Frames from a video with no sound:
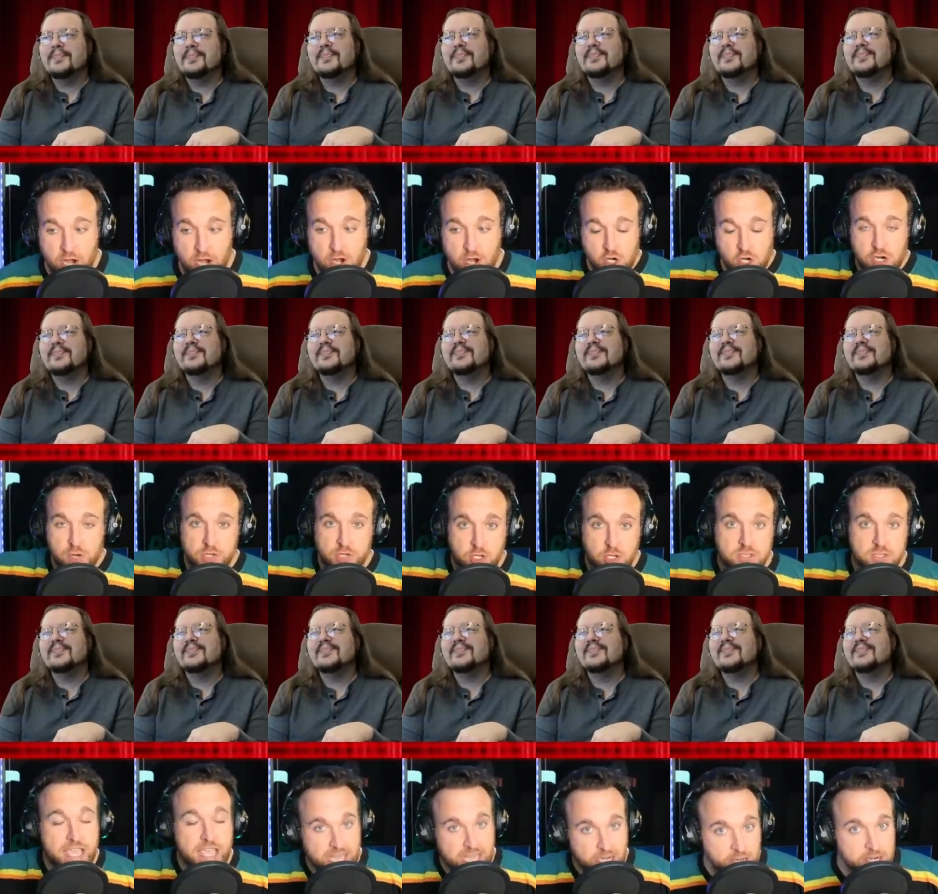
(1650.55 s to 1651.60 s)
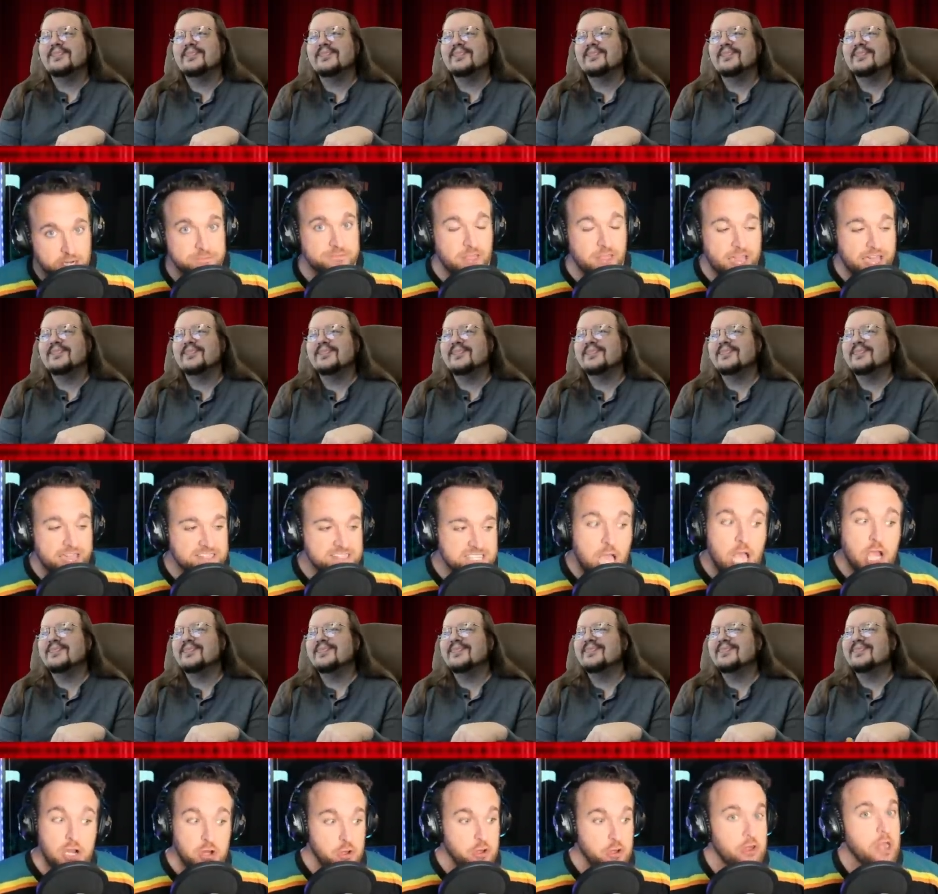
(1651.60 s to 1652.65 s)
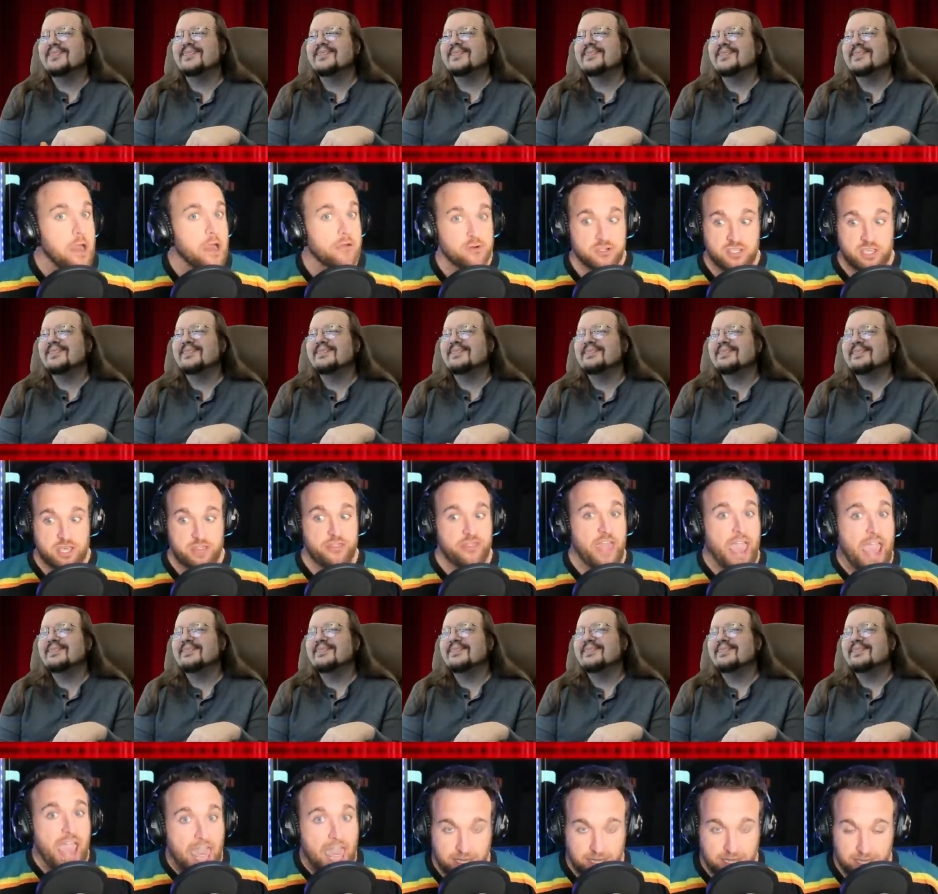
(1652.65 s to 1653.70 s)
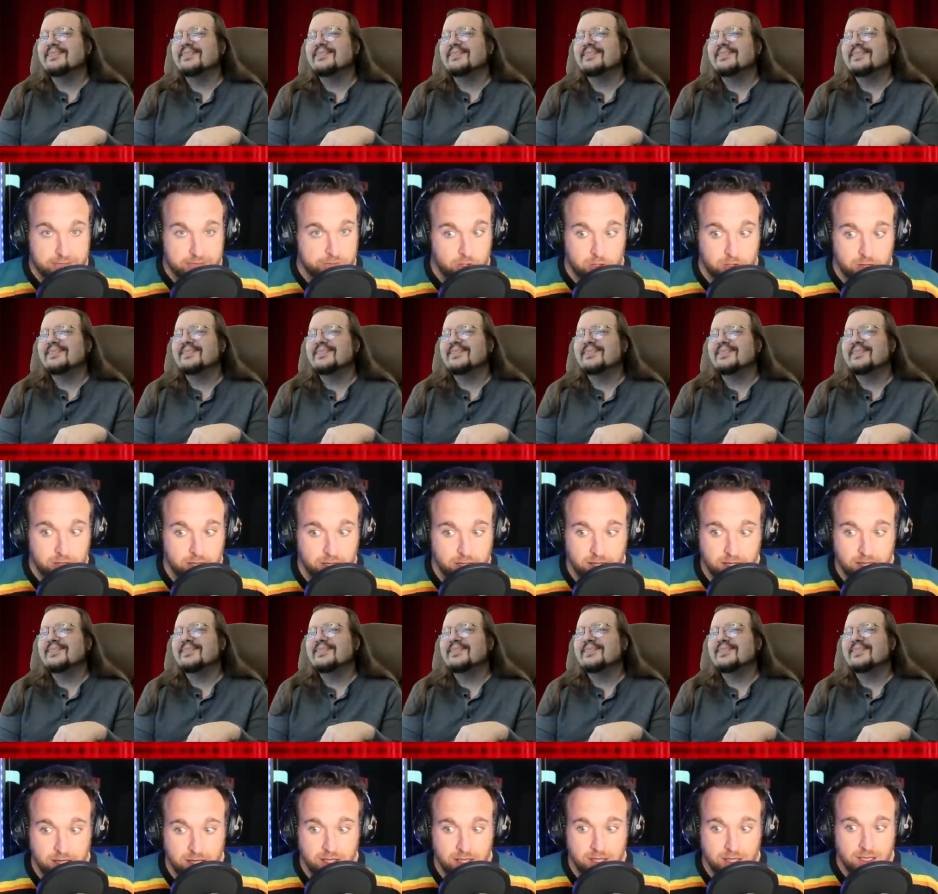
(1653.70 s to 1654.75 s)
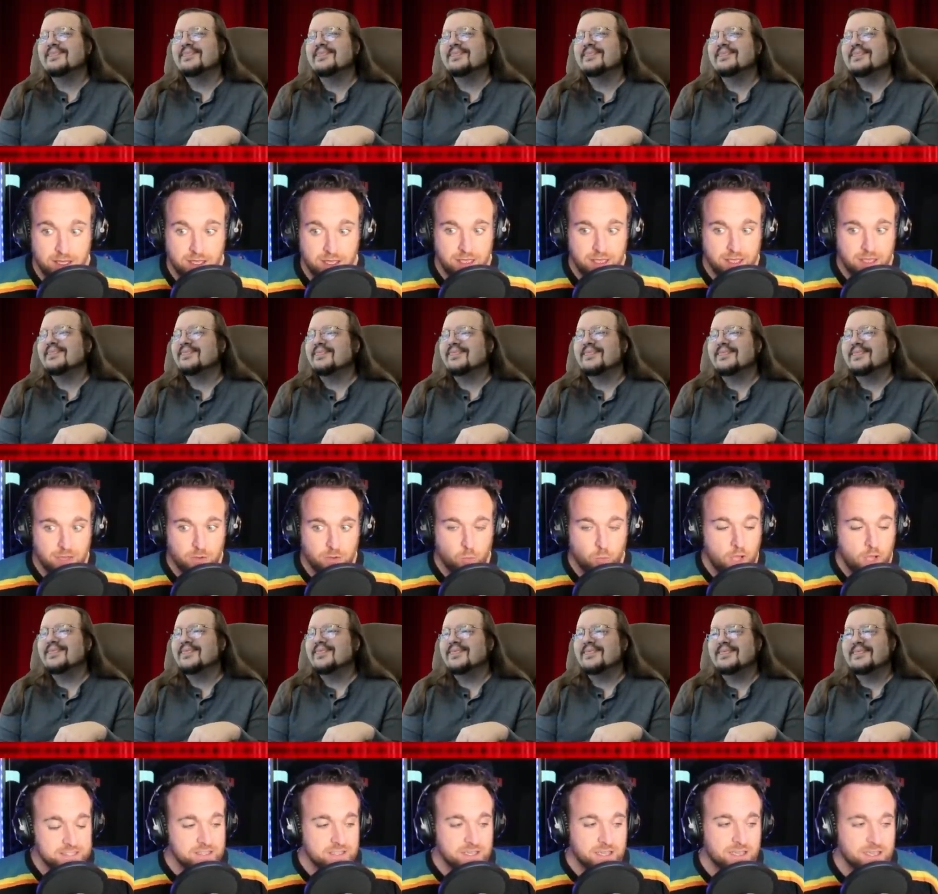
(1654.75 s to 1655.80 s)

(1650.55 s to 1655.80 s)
Speaker 1: air terminals and on flights, never to that level. What?